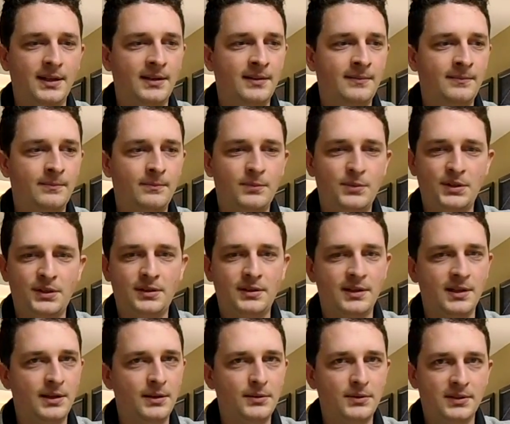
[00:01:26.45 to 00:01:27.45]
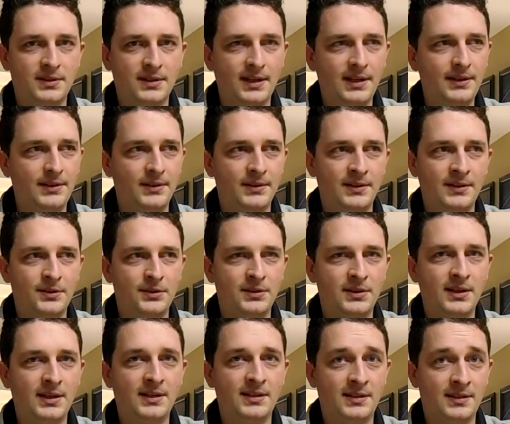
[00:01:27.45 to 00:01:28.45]
and just years later it
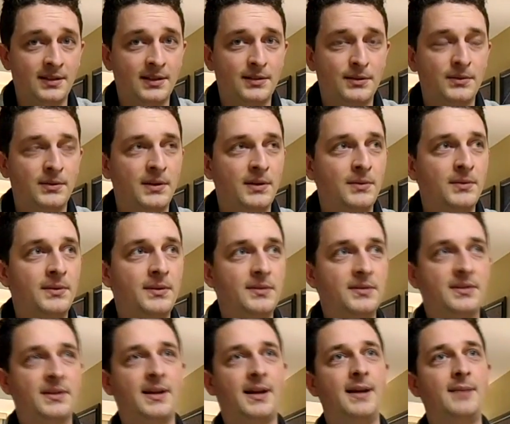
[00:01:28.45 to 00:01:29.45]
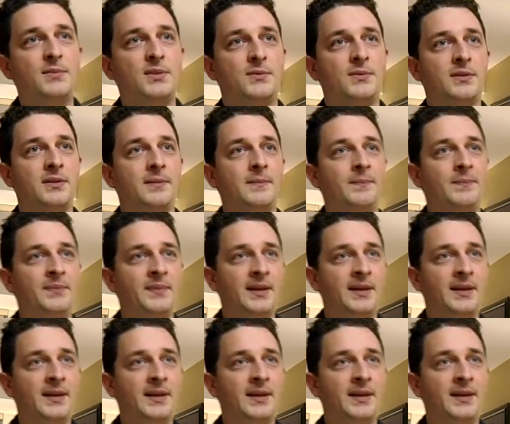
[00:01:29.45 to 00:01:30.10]
just kind of sticks with you. And there's times where, you